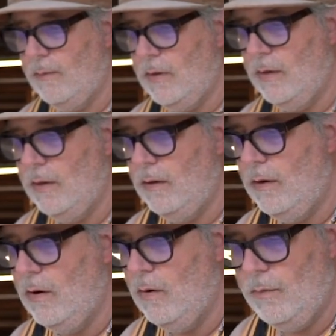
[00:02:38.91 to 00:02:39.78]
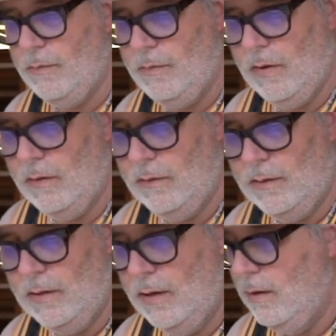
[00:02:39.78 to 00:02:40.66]
I'm going to, you know,
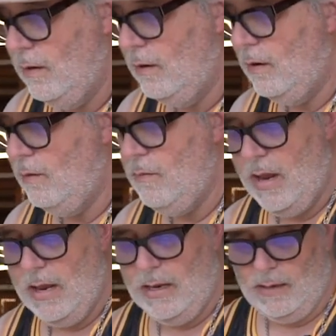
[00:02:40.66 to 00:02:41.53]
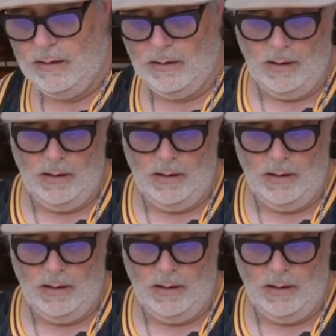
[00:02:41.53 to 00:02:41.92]
build or make.